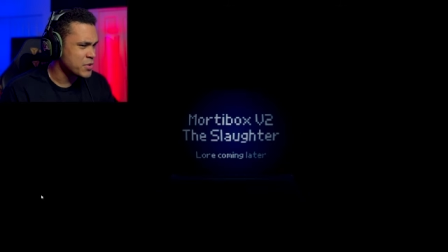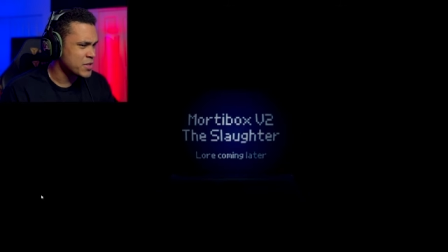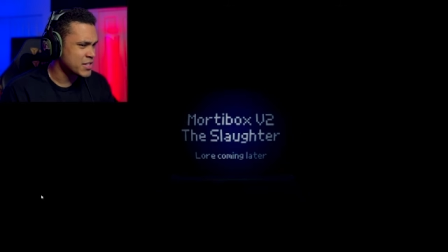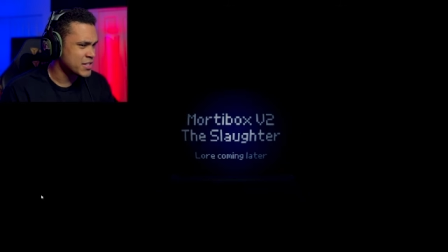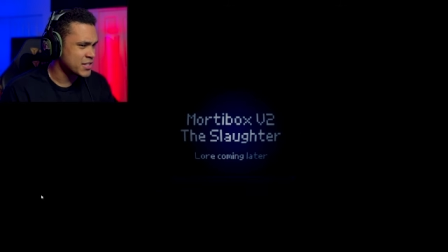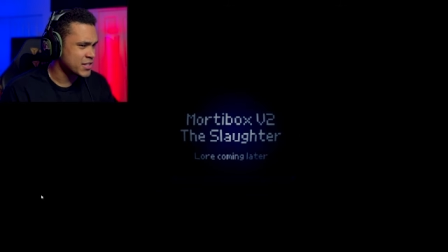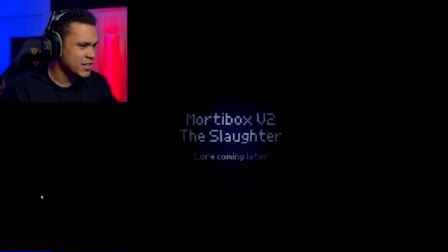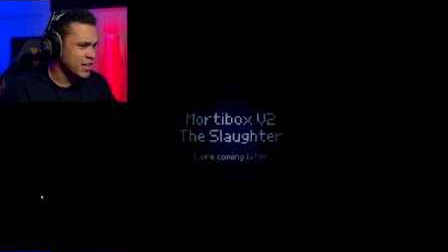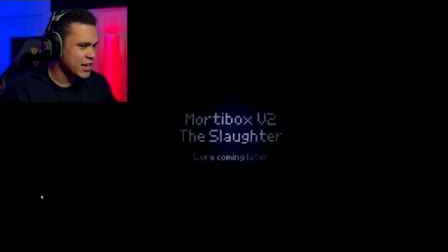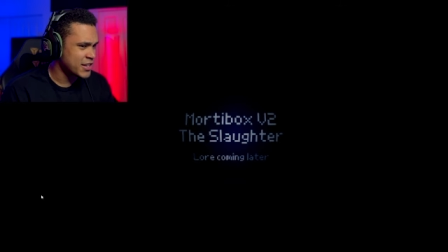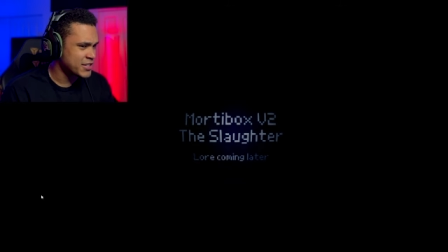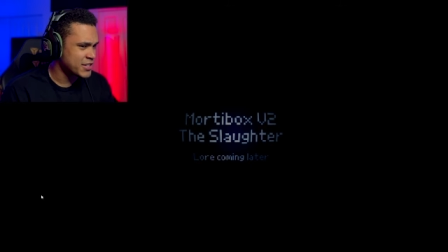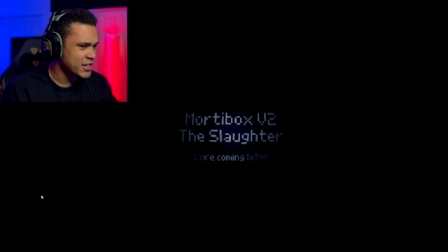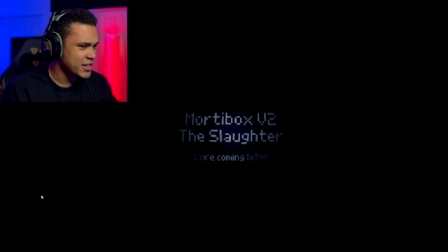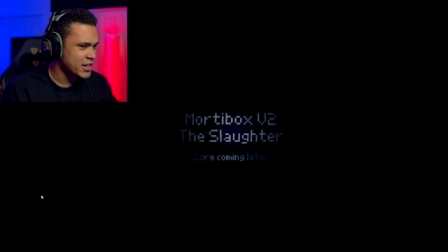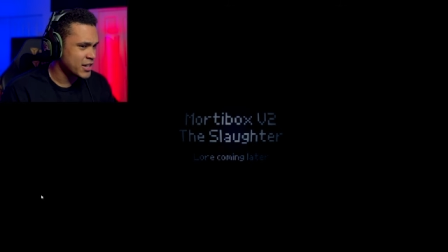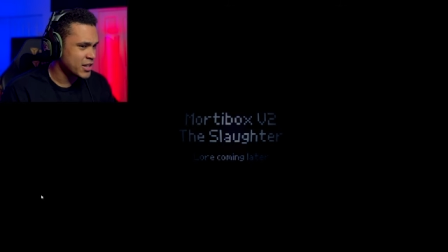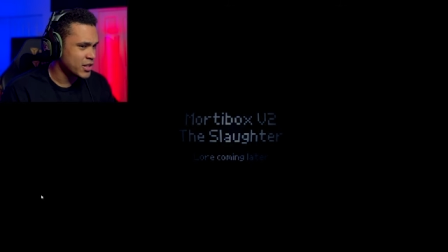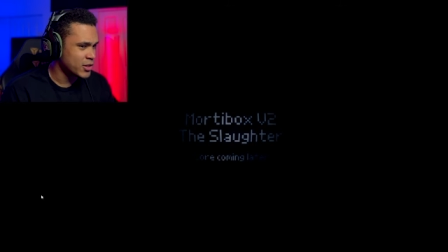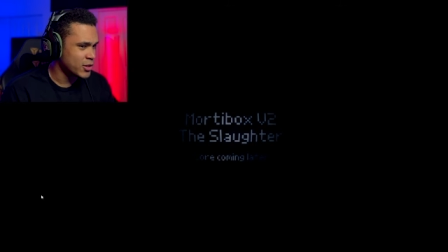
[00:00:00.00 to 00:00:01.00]
The
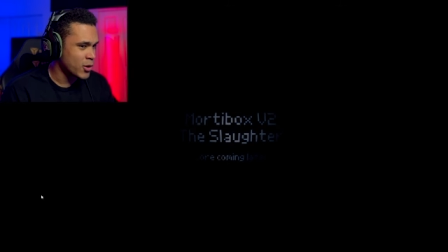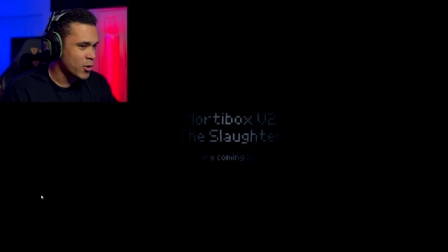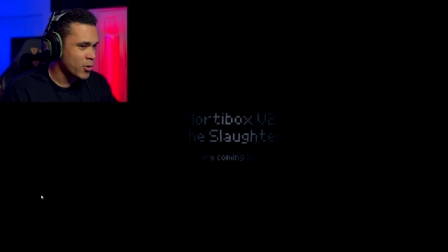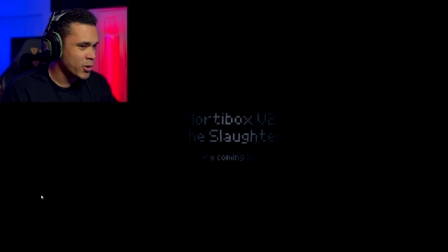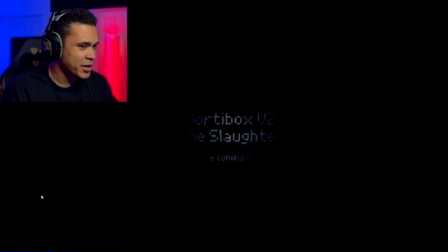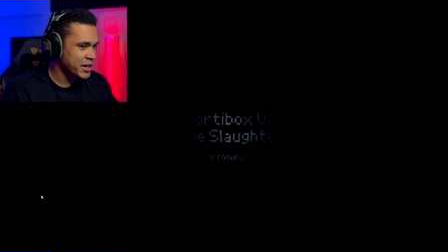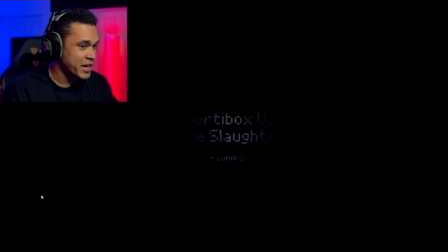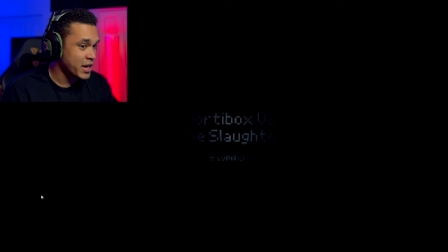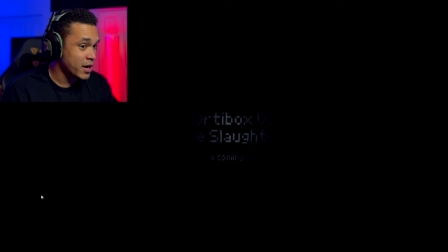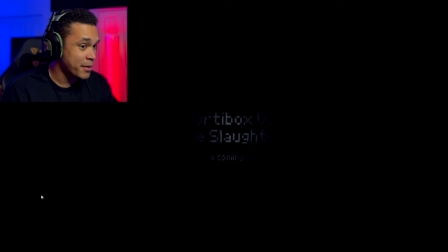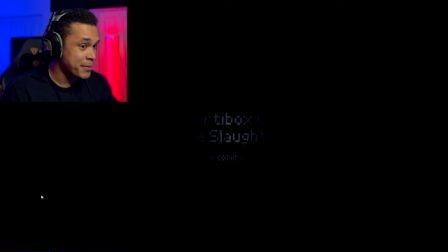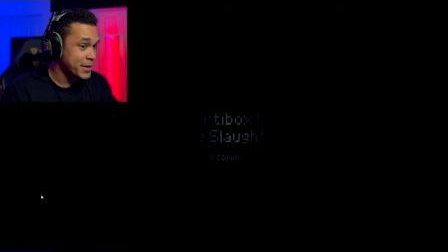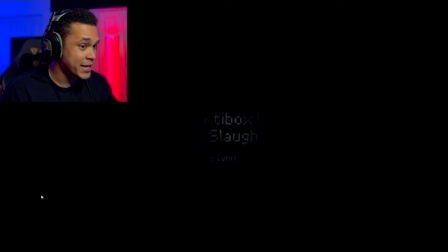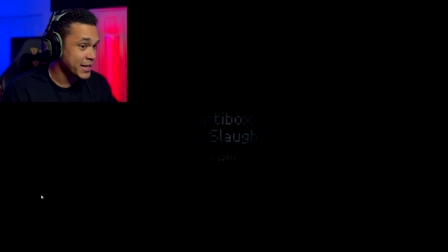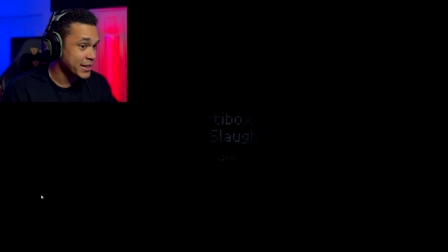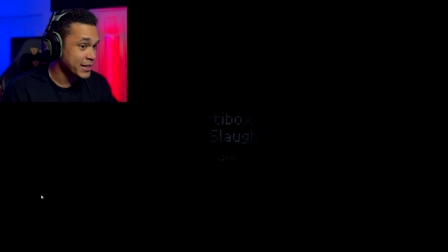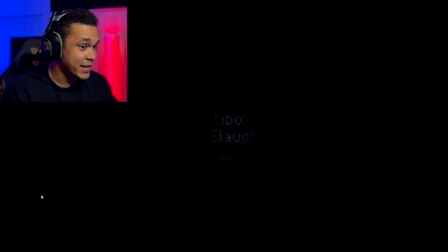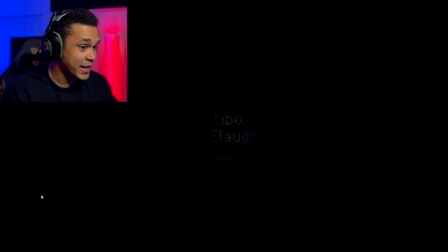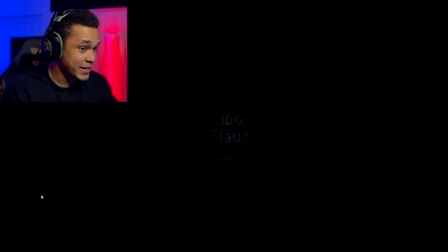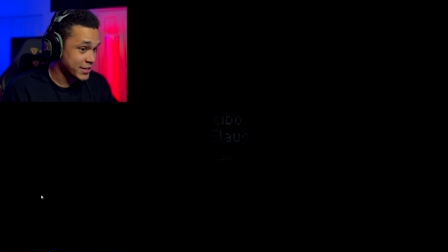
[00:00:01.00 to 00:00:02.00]
Slaughter, lore coming
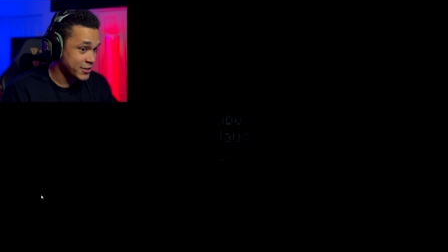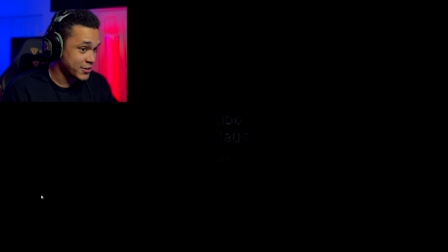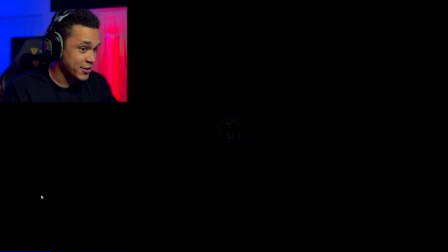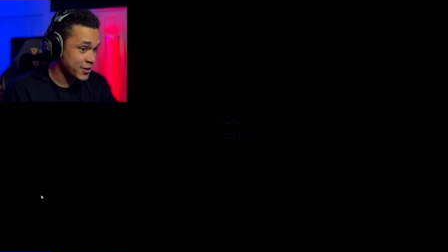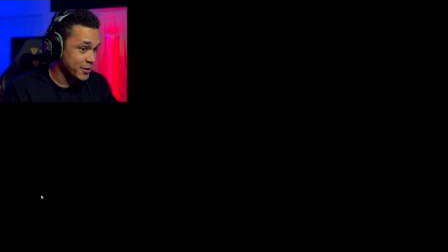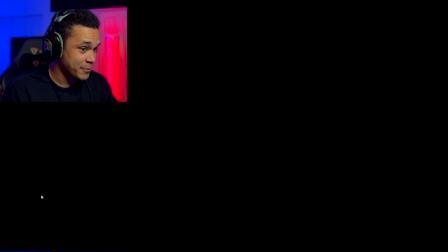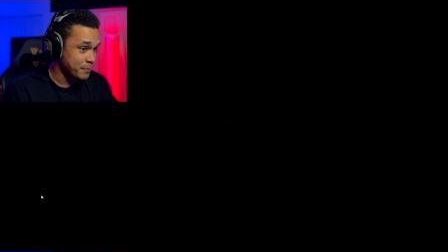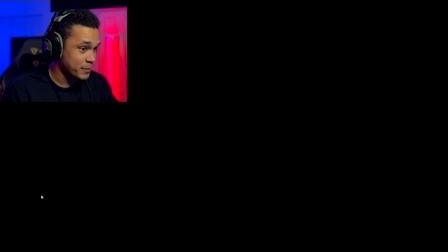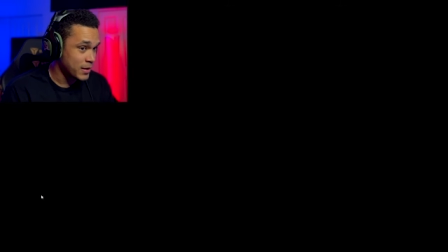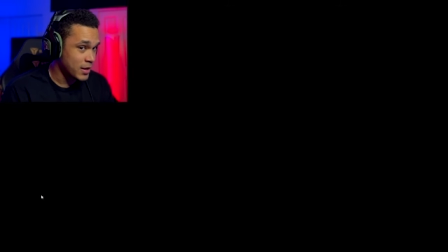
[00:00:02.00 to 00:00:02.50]
later.